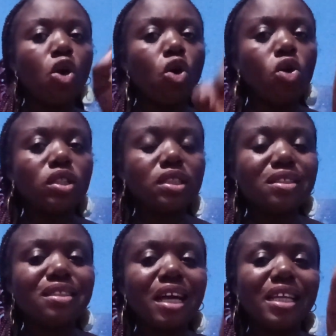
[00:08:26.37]

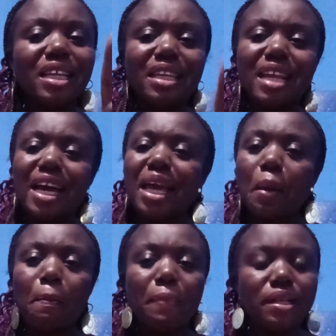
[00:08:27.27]
Consider the
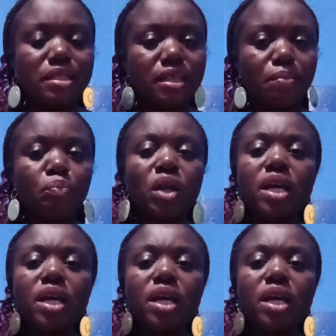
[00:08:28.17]
knacking pattern.